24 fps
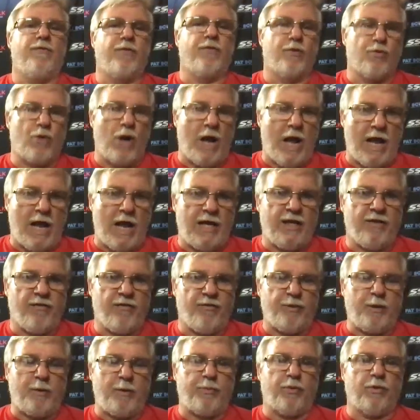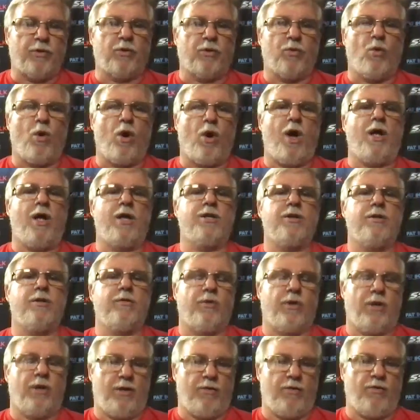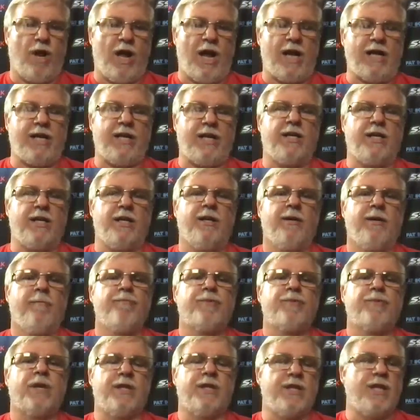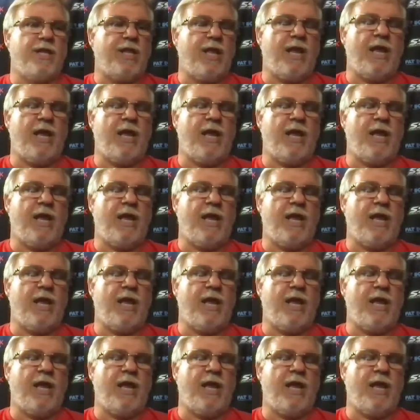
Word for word: a, variety of people are wa- uh, riding it, yeah. and then